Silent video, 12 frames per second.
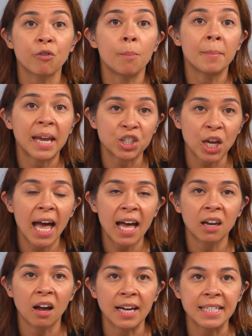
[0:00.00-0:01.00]
from major
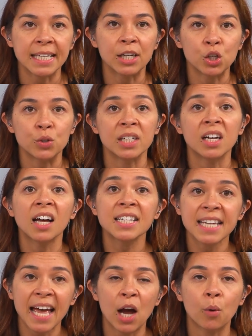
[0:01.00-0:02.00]
airlines, including
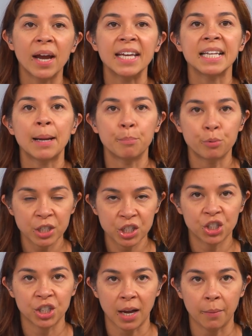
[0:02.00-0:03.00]
Qatar Airways and
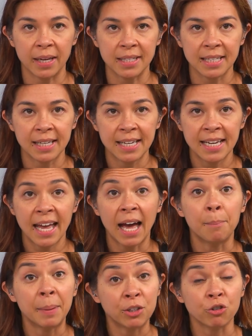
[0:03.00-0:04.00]
British Airways,
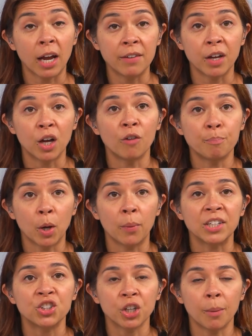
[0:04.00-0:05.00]
a big driver of
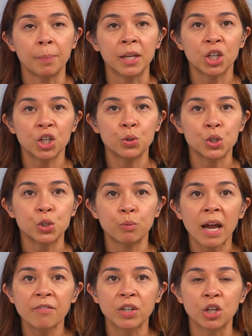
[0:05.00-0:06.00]
Boeing's jump in Q2
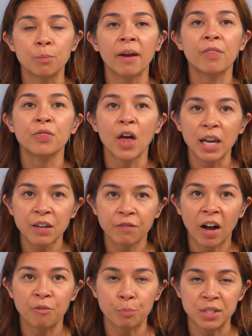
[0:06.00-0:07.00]
revenue by
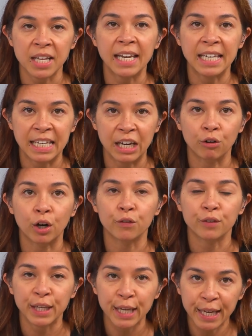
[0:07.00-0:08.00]
35% year
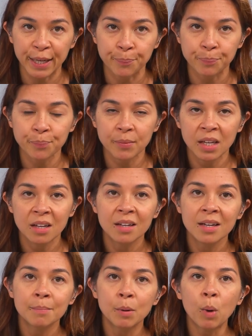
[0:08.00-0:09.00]
over year.
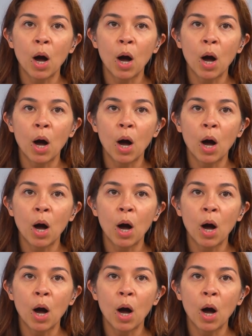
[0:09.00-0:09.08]
But